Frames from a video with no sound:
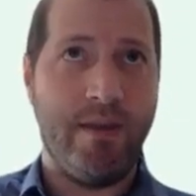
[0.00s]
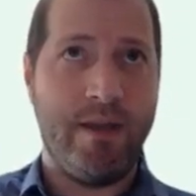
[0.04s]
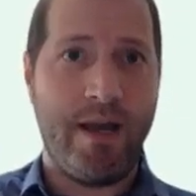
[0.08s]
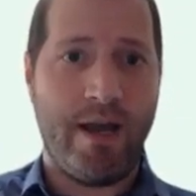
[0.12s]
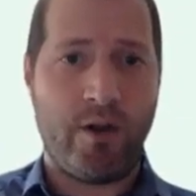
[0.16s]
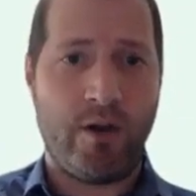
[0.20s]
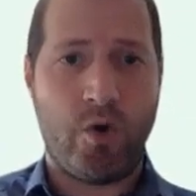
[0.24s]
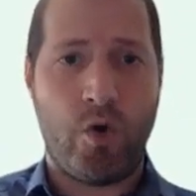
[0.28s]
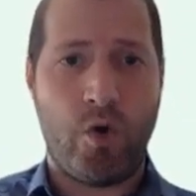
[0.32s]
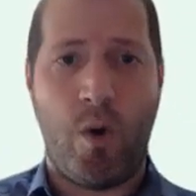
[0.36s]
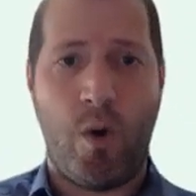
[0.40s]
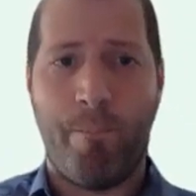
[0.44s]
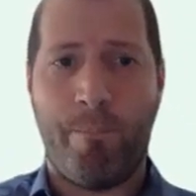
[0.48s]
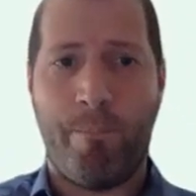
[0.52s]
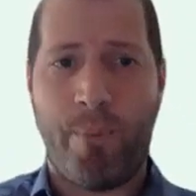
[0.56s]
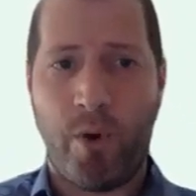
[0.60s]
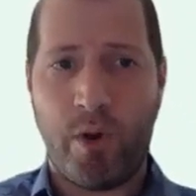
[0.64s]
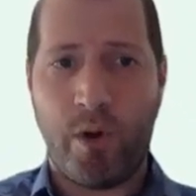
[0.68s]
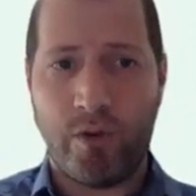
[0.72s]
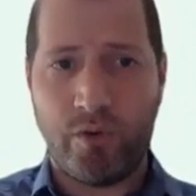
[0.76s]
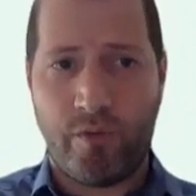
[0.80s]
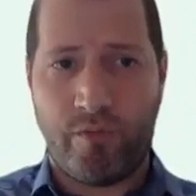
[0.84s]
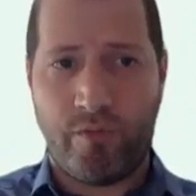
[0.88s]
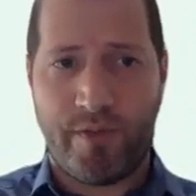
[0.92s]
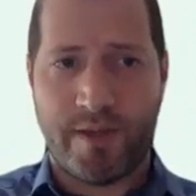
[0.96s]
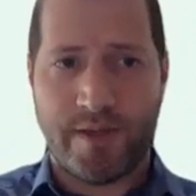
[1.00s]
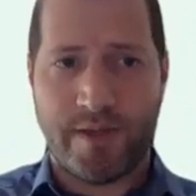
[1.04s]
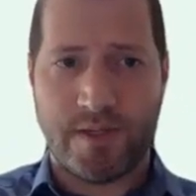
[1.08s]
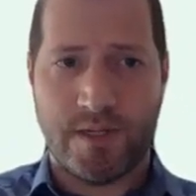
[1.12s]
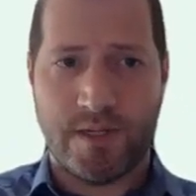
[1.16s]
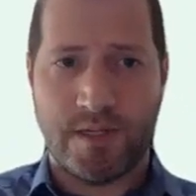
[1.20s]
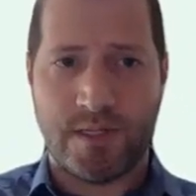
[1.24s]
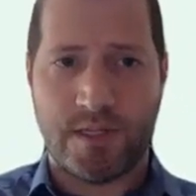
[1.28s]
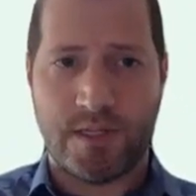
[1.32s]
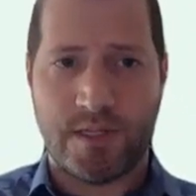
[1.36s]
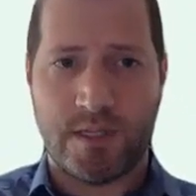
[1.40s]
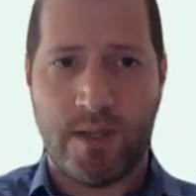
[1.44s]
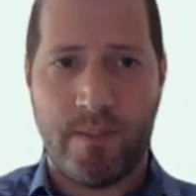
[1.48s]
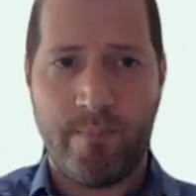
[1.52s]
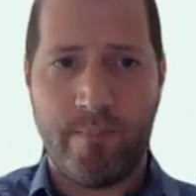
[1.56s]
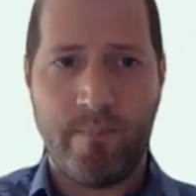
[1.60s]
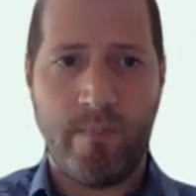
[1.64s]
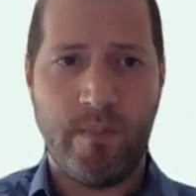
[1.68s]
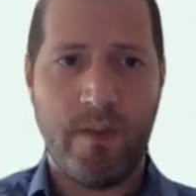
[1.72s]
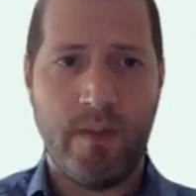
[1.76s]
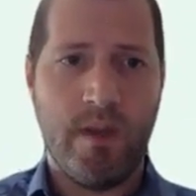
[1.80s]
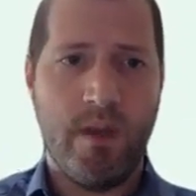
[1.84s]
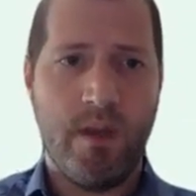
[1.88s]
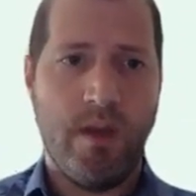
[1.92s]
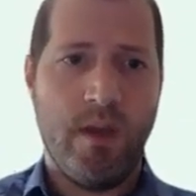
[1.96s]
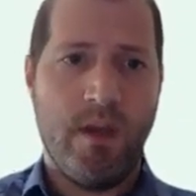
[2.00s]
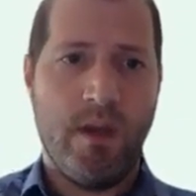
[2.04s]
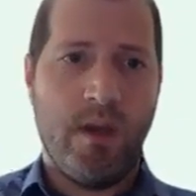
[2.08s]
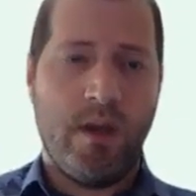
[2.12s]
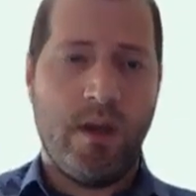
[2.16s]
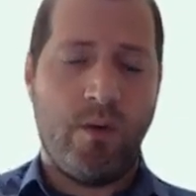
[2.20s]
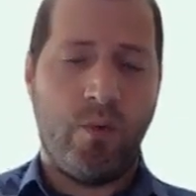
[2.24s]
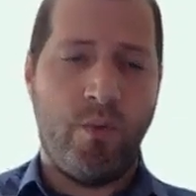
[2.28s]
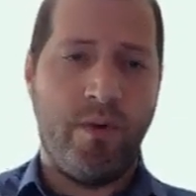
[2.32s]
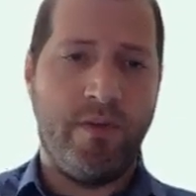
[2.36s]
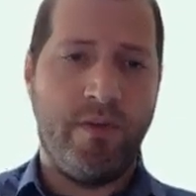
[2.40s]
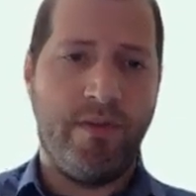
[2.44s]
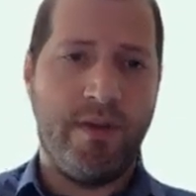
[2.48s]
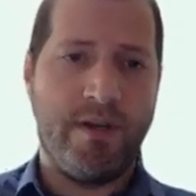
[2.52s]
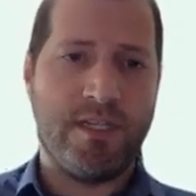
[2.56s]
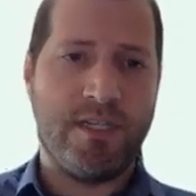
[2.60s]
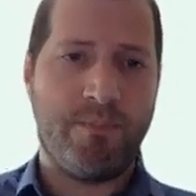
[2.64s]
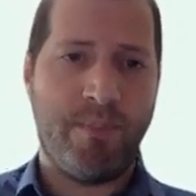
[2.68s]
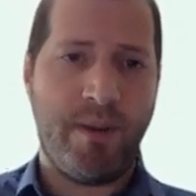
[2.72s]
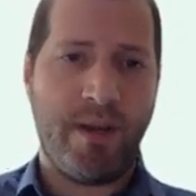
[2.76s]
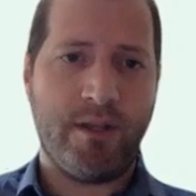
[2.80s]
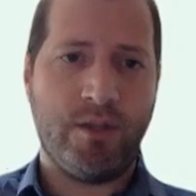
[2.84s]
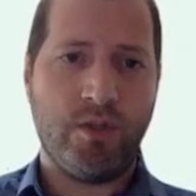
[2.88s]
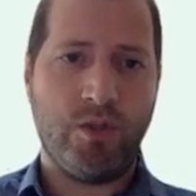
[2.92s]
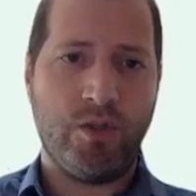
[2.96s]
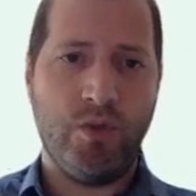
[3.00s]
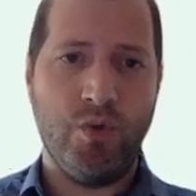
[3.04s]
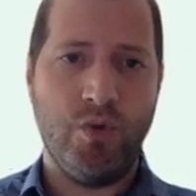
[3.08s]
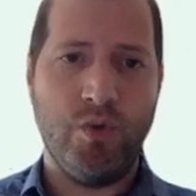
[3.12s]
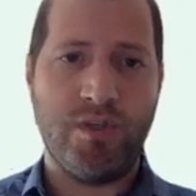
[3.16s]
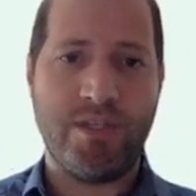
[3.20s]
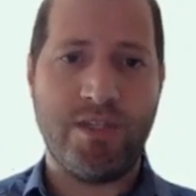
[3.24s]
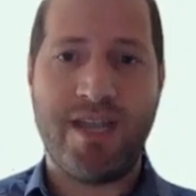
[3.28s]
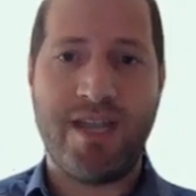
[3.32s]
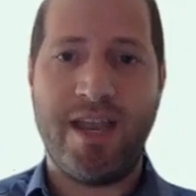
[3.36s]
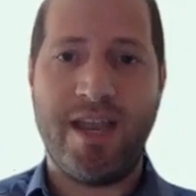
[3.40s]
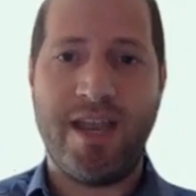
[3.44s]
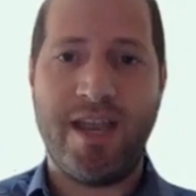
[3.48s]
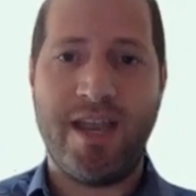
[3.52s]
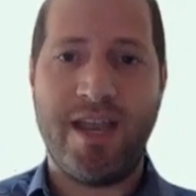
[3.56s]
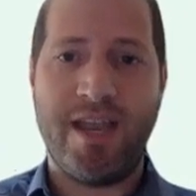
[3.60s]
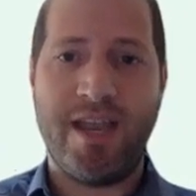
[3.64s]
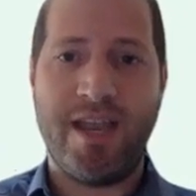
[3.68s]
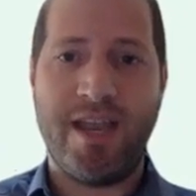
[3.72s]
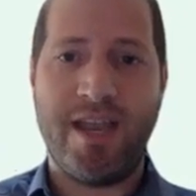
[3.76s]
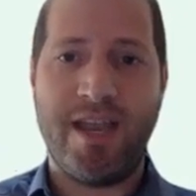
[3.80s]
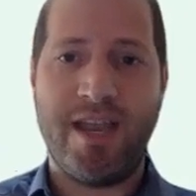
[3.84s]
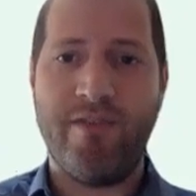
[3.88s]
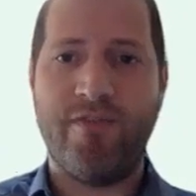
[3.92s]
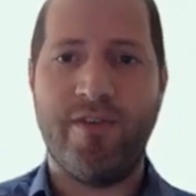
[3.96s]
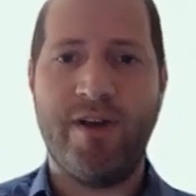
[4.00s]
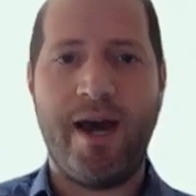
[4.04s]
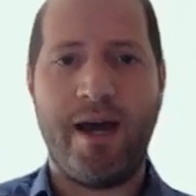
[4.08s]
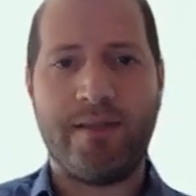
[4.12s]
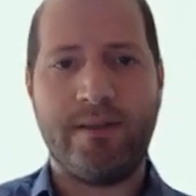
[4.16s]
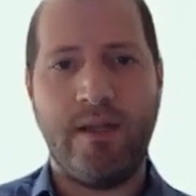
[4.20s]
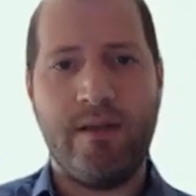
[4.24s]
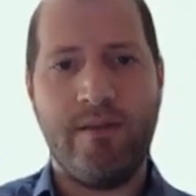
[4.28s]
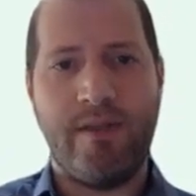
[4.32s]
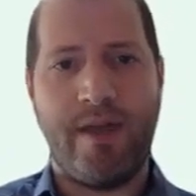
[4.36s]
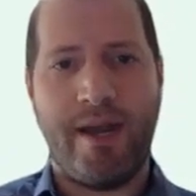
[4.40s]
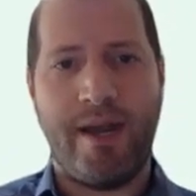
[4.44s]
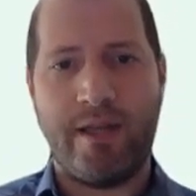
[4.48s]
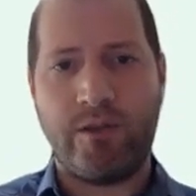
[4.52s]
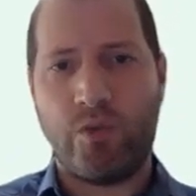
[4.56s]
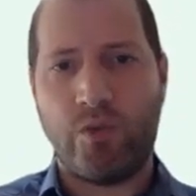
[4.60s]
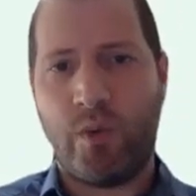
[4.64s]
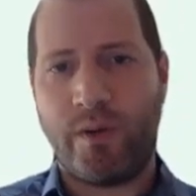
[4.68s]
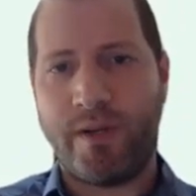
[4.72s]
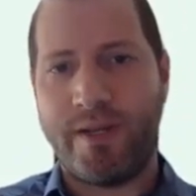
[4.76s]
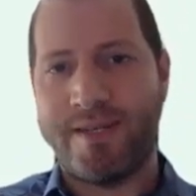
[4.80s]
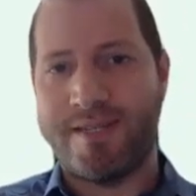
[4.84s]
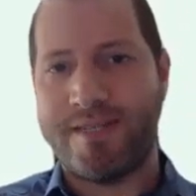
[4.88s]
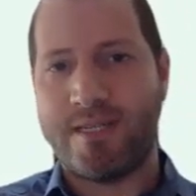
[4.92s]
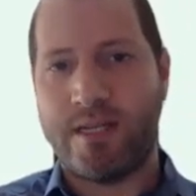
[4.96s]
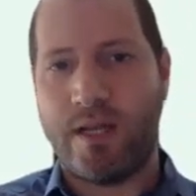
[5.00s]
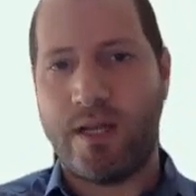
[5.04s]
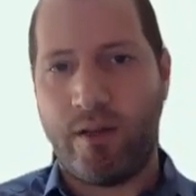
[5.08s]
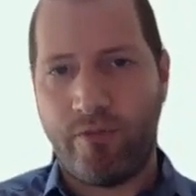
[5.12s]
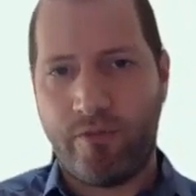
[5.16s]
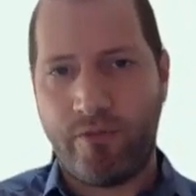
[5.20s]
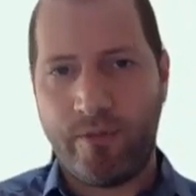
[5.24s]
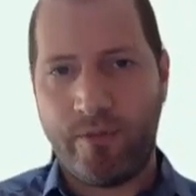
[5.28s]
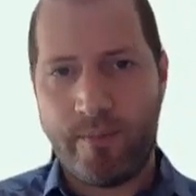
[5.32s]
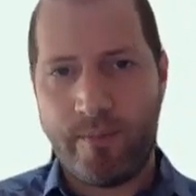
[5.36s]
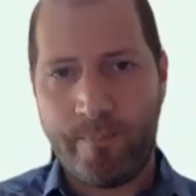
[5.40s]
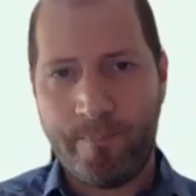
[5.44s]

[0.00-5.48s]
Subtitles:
component of the system with respect to safeguarding the network itself.